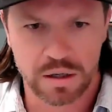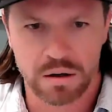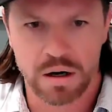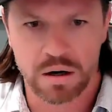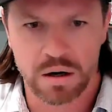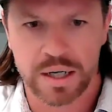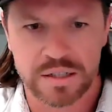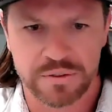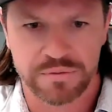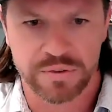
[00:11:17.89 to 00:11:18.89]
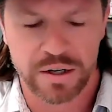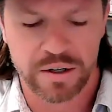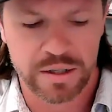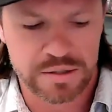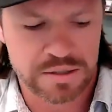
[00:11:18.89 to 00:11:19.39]
a lot of different
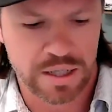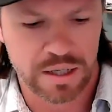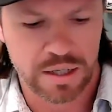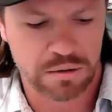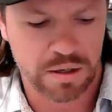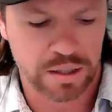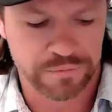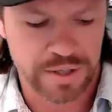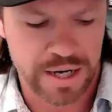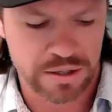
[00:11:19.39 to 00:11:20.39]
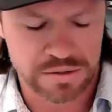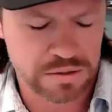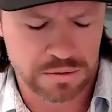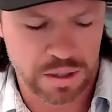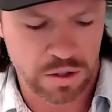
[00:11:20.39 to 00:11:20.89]
areas and a lot of different houses
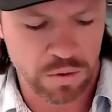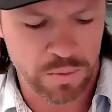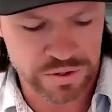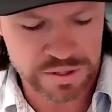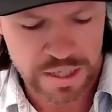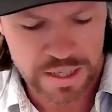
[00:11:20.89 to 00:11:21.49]
and homeowners.